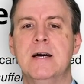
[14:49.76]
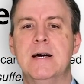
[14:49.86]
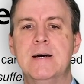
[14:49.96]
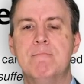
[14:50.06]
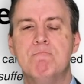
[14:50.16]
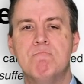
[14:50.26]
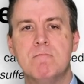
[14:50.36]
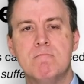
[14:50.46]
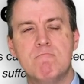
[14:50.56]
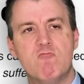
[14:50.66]

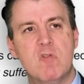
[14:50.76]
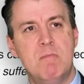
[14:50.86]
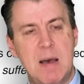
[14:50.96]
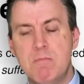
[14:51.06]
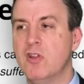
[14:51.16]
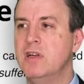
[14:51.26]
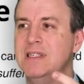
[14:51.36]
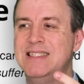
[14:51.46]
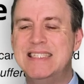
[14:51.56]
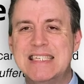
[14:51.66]
Remember
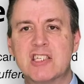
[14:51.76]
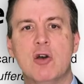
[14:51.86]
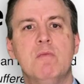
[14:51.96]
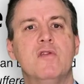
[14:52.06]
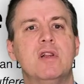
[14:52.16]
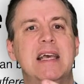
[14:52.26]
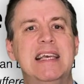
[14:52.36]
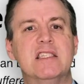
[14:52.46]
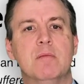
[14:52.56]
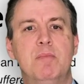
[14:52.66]
that discomfort
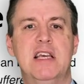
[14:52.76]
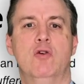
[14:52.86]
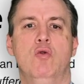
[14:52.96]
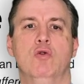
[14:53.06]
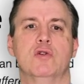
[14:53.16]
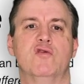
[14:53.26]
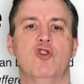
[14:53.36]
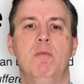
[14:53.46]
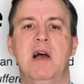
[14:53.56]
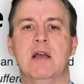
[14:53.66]
is the big cause of
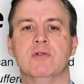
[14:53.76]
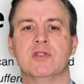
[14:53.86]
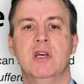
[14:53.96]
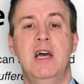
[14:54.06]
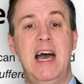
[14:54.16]
dropouts,